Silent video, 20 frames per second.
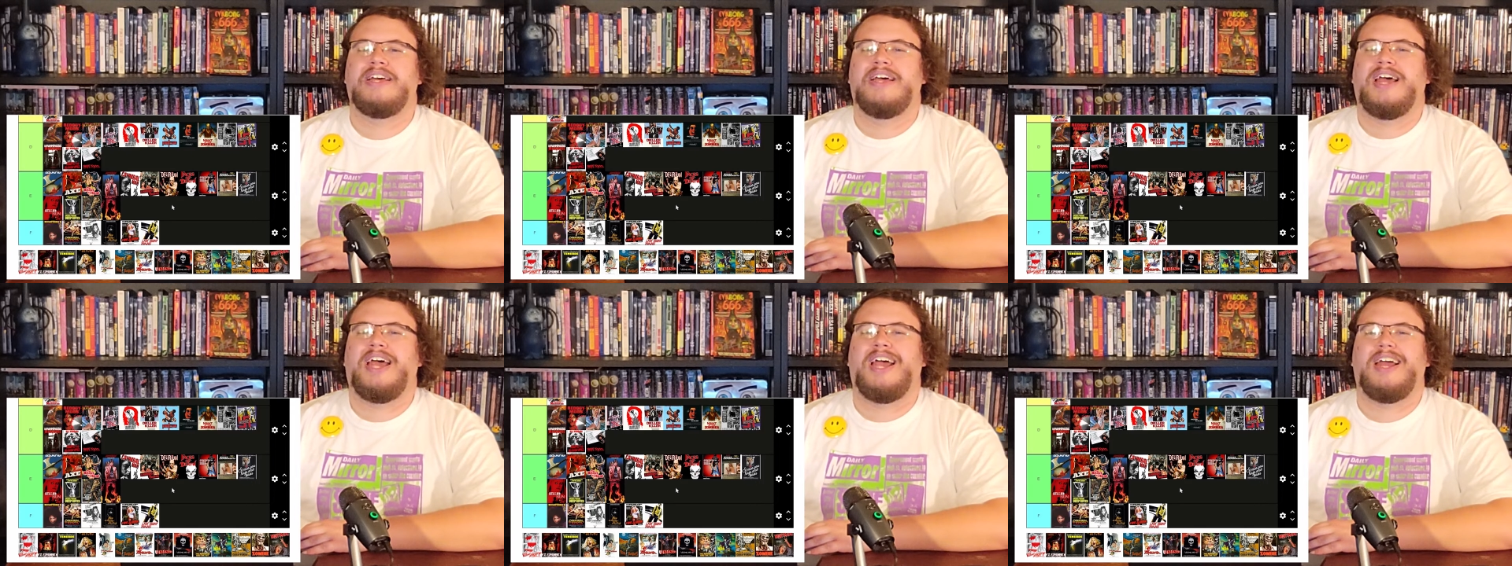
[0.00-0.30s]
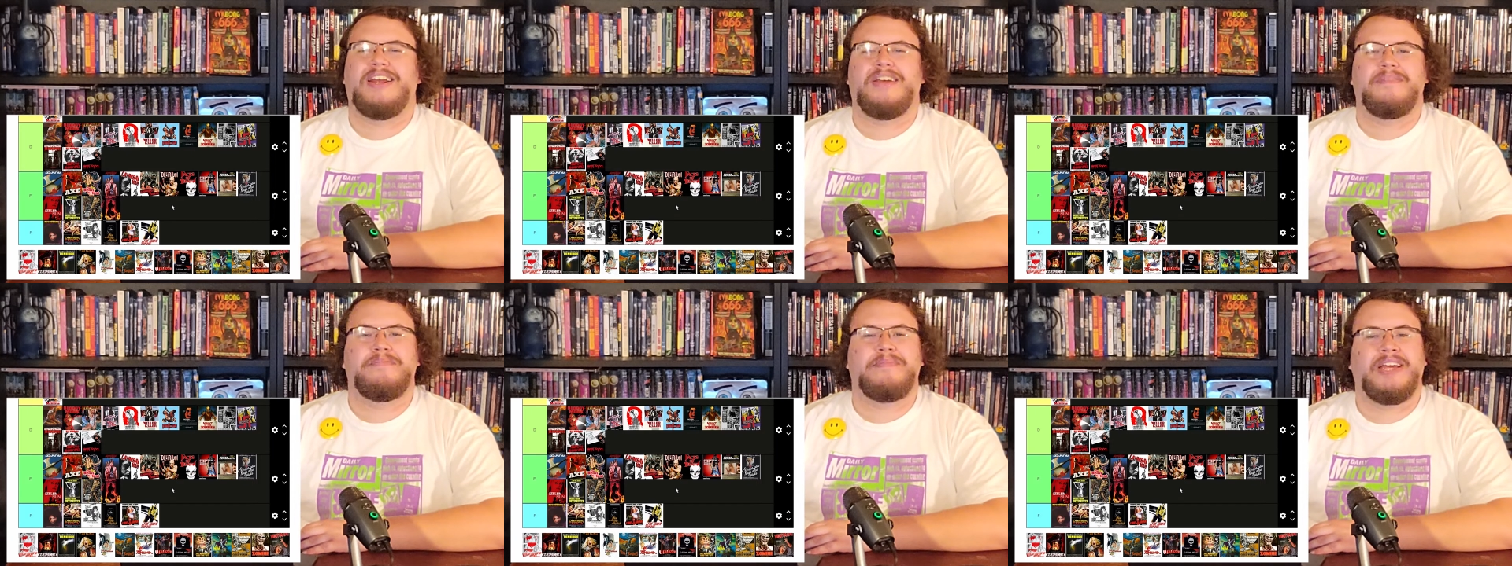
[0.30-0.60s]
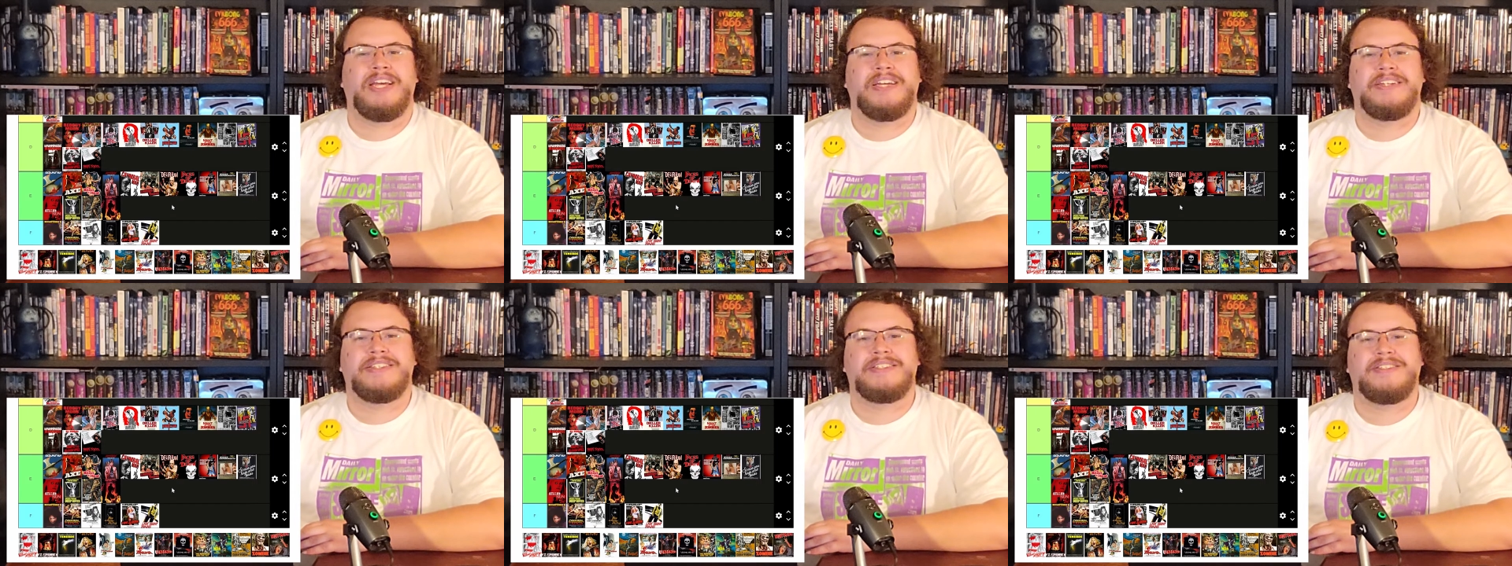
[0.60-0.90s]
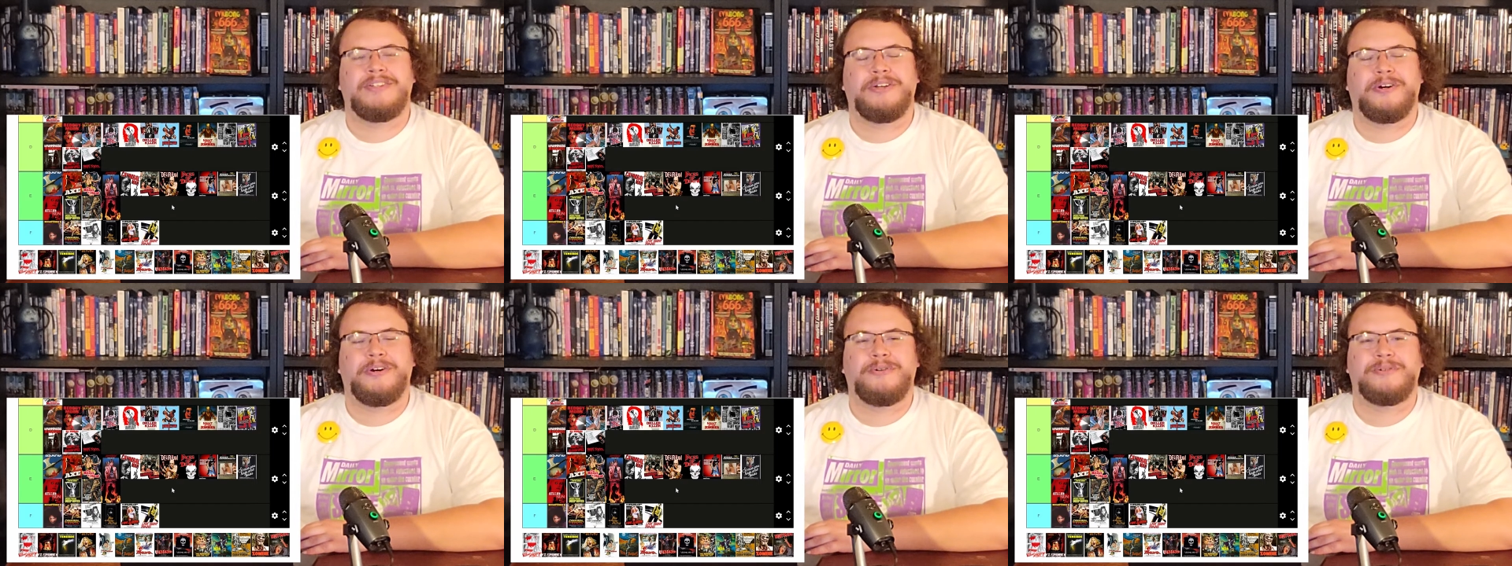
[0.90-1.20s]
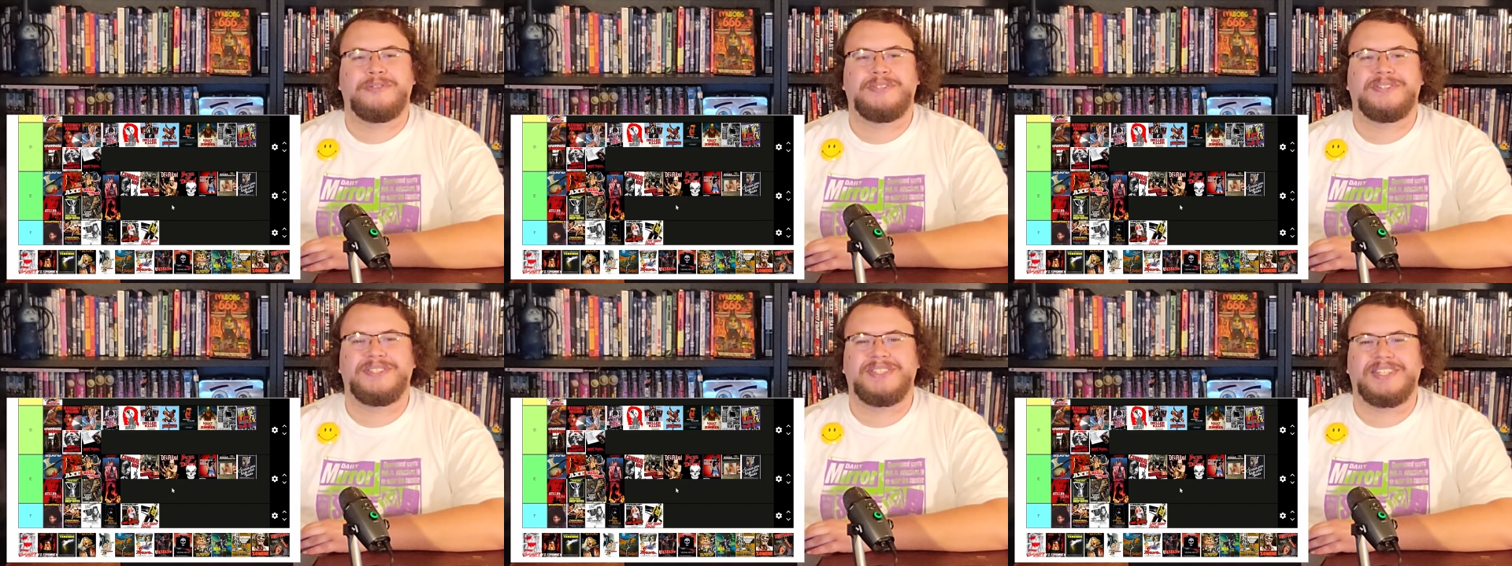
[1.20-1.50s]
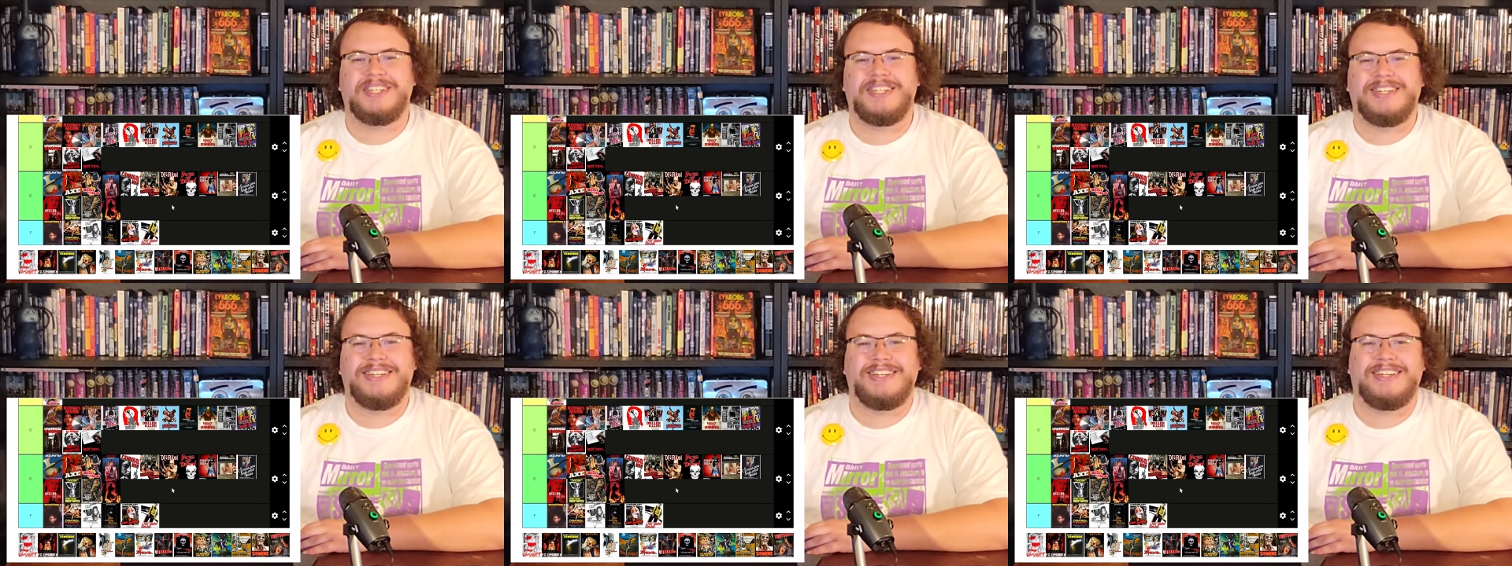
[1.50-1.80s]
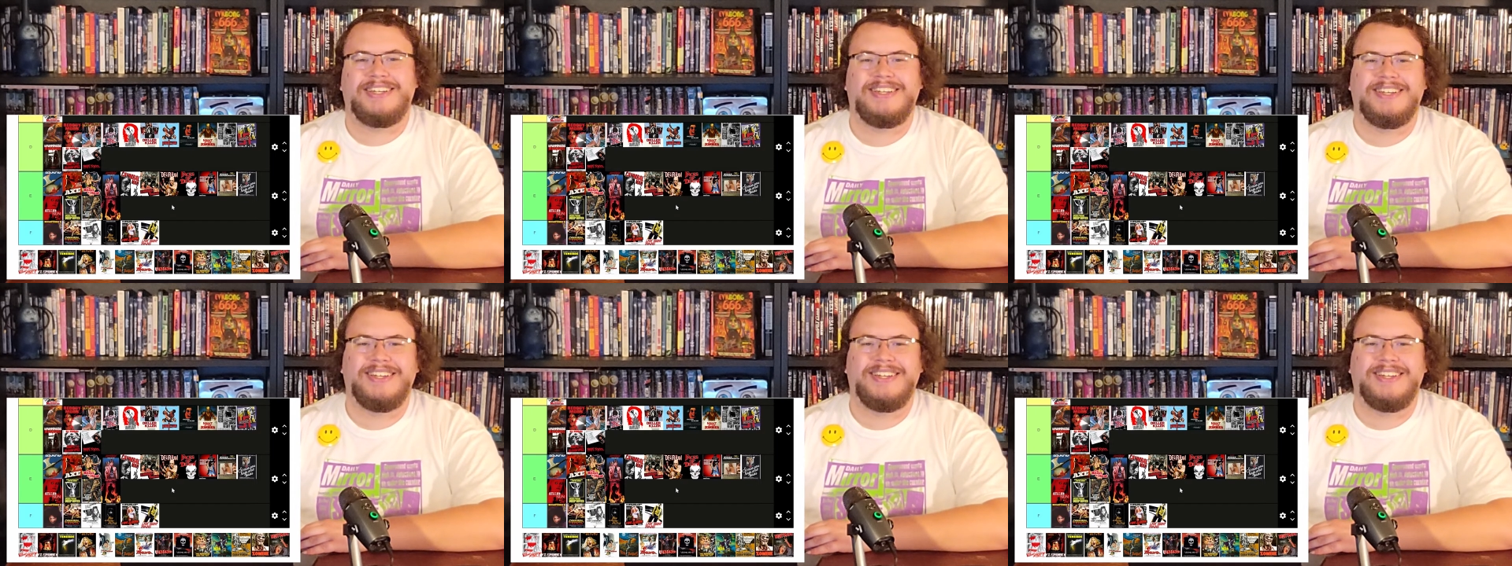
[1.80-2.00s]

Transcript: and it makes no sense.